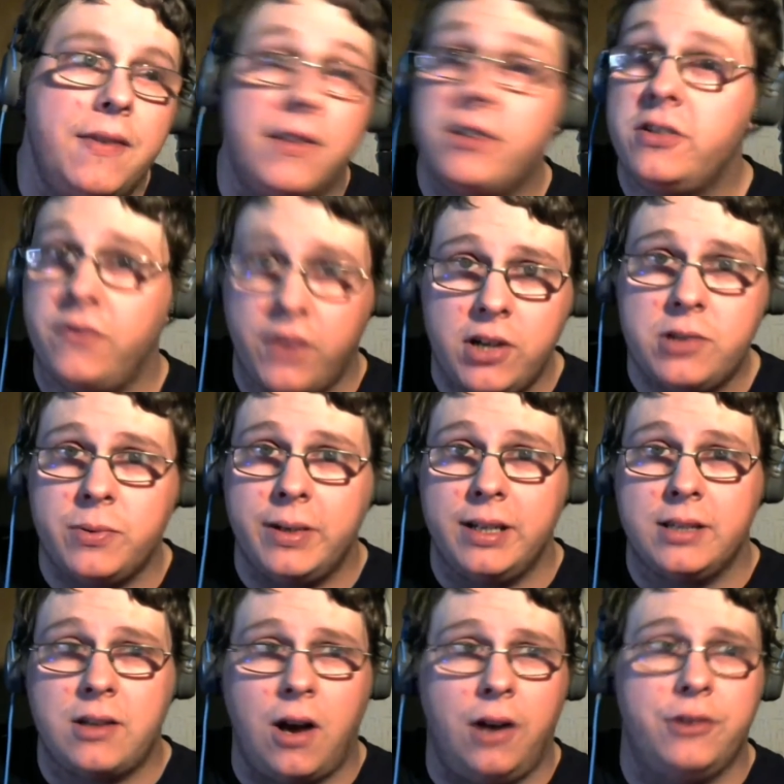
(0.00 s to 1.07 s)
this first one
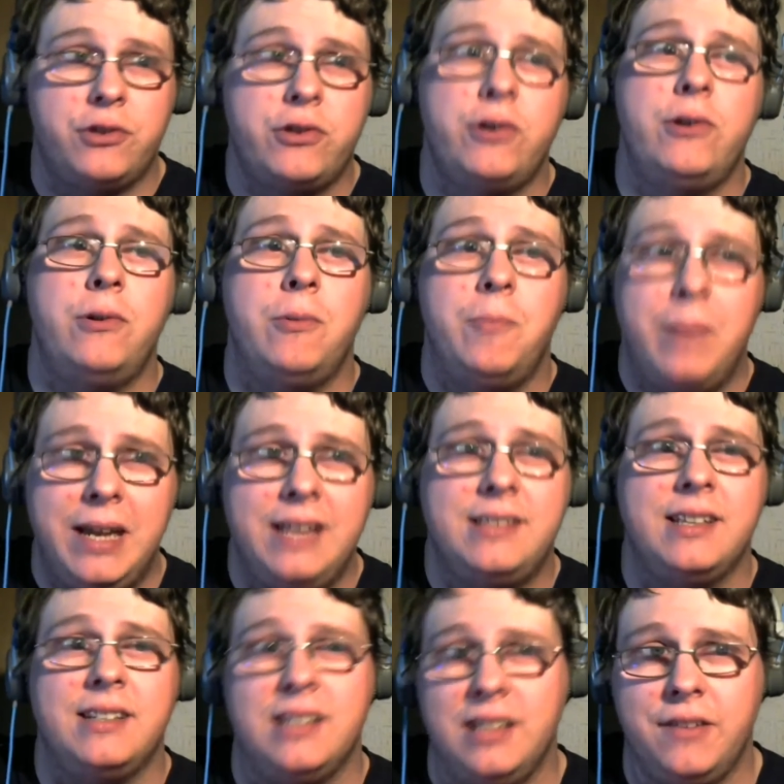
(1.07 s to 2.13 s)
is called True
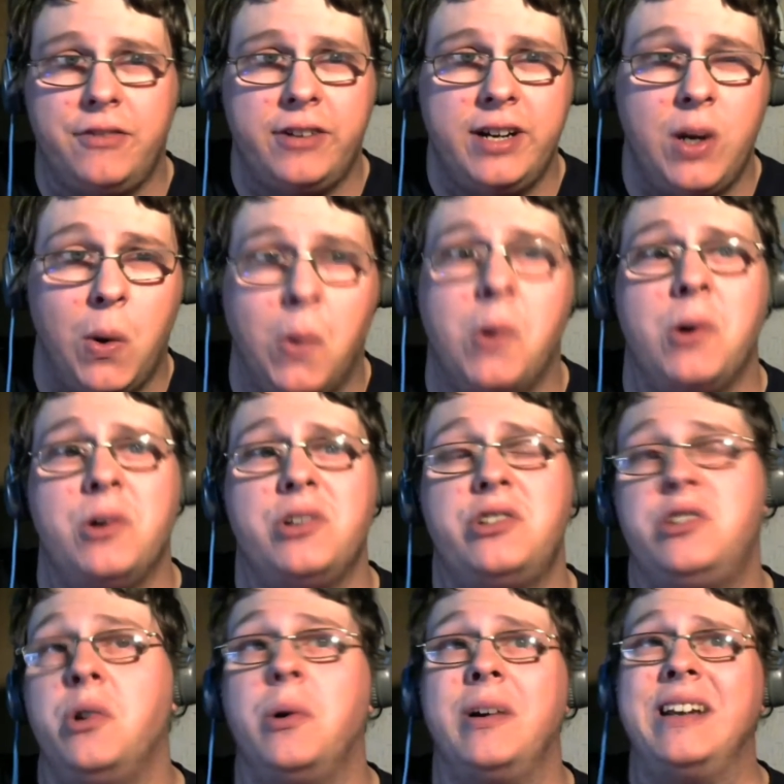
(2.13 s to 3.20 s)
Pizza Delivery Horror
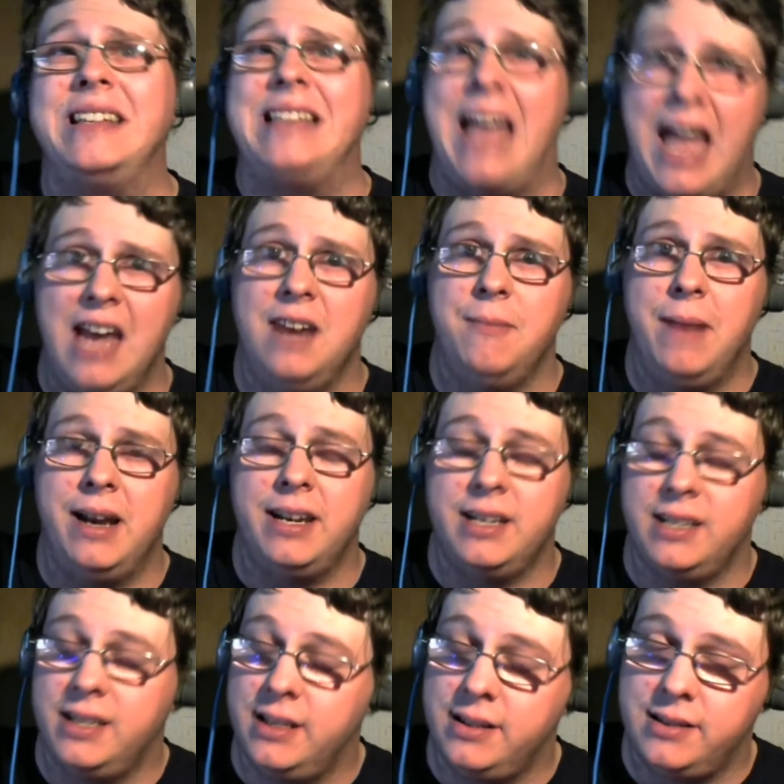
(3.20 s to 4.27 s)
Stories
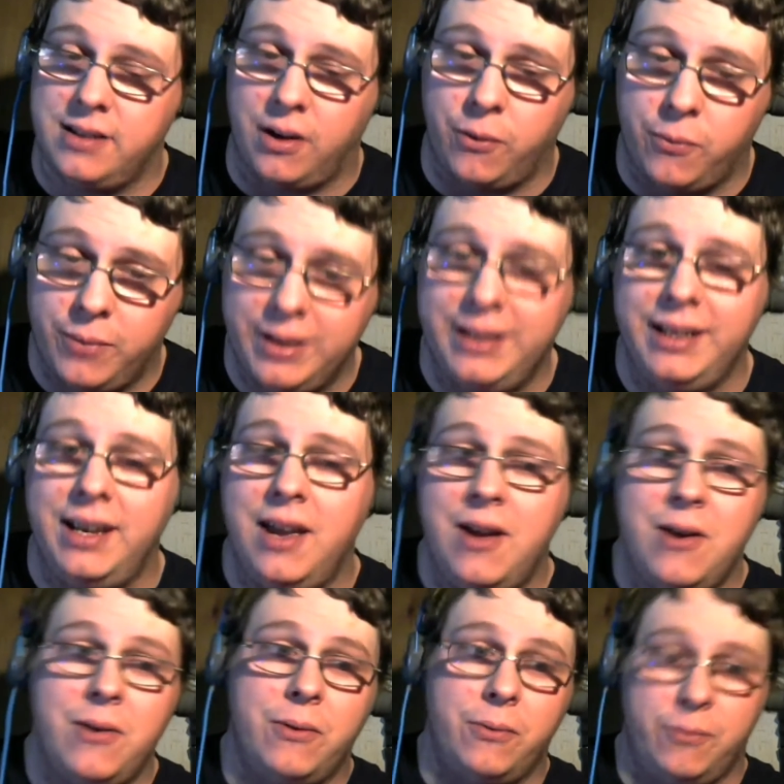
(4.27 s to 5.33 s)
Animated. These are really,
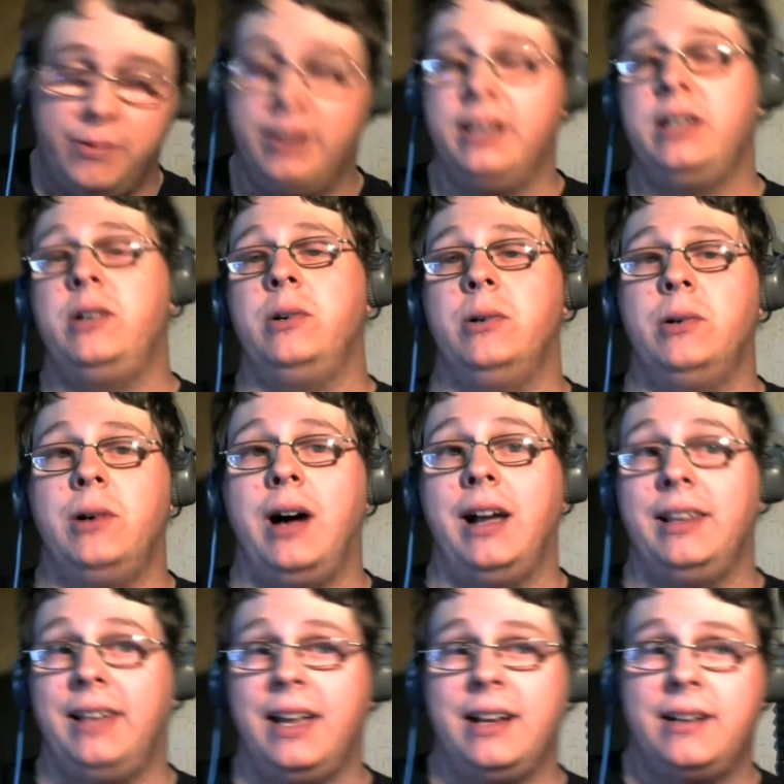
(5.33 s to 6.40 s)
really cool.
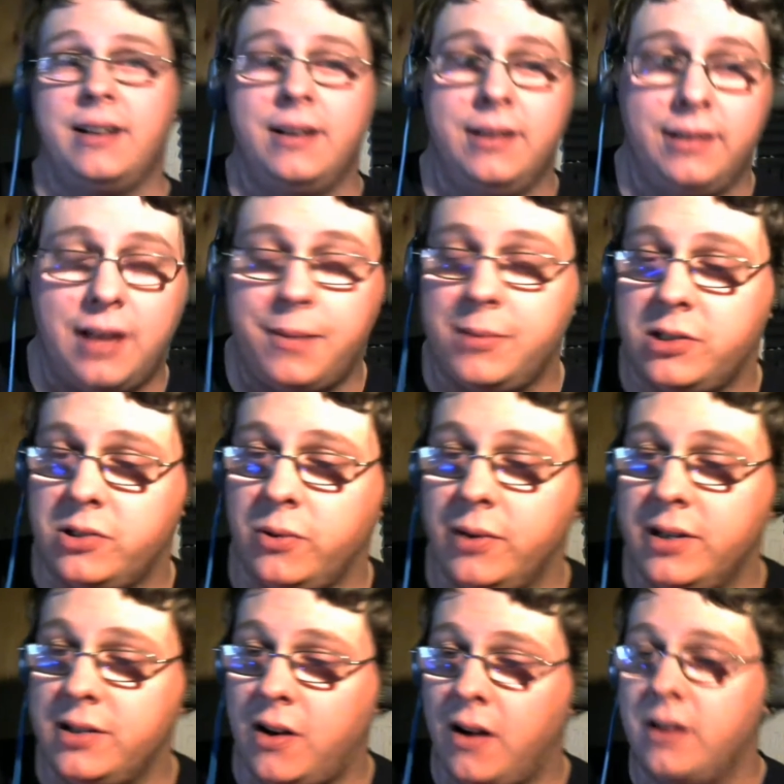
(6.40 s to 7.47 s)
I like Llama
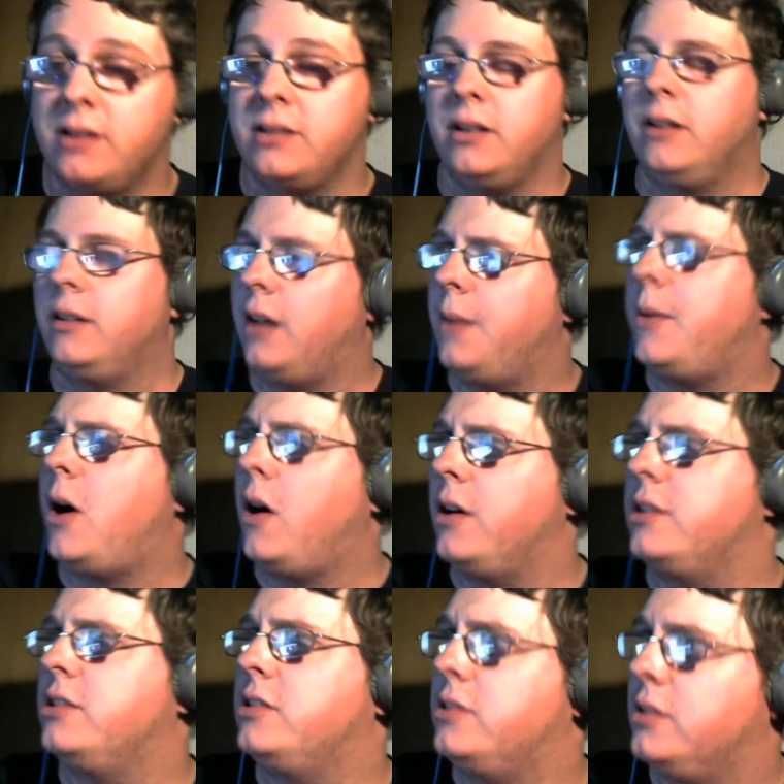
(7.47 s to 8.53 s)
Stories Arts, or Llama
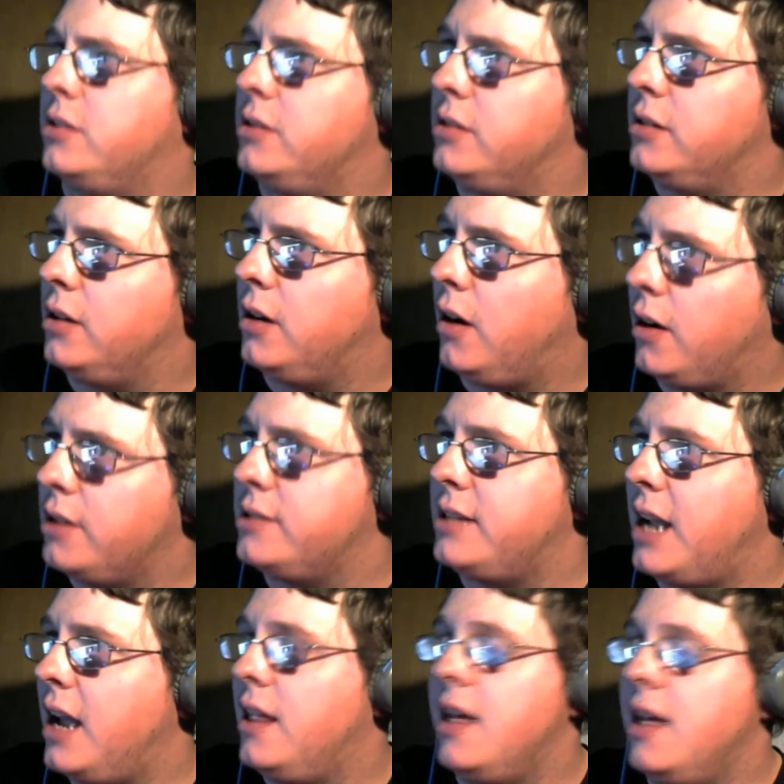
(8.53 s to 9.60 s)
Arts art
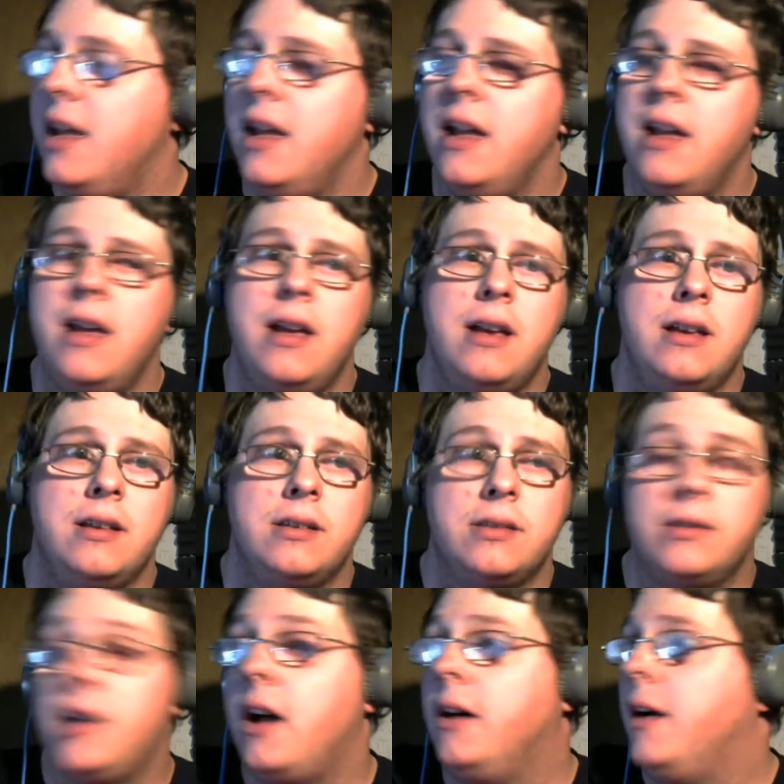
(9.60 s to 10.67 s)
style.
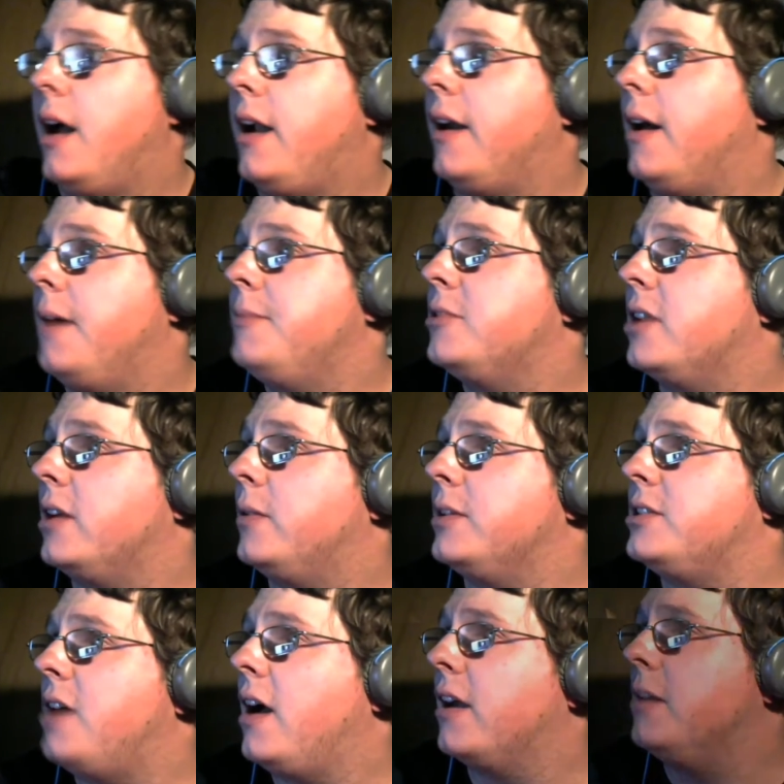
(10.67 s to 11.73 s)
So, I don't know, I'm just going to
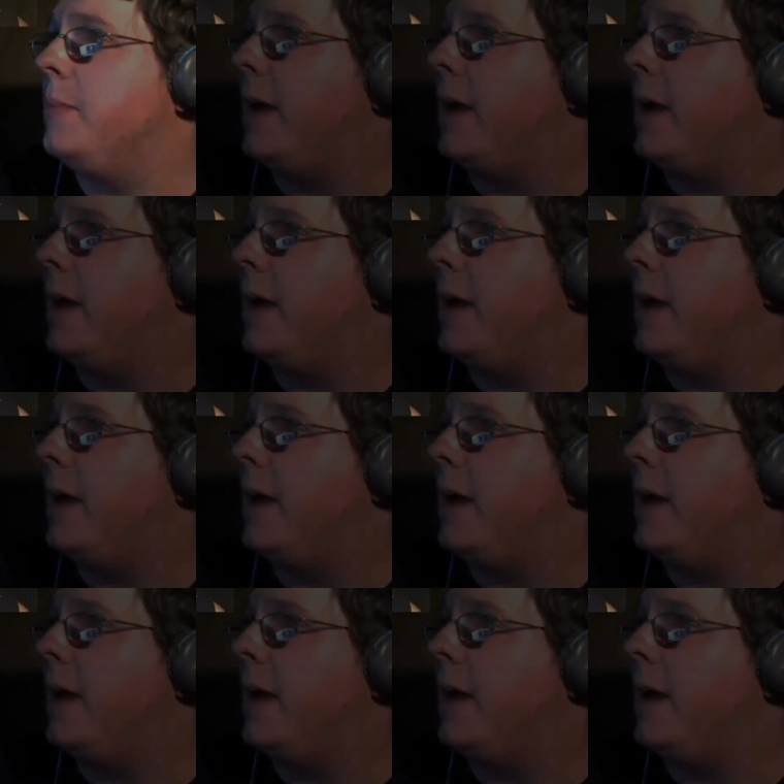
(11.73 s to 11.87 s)
quit talking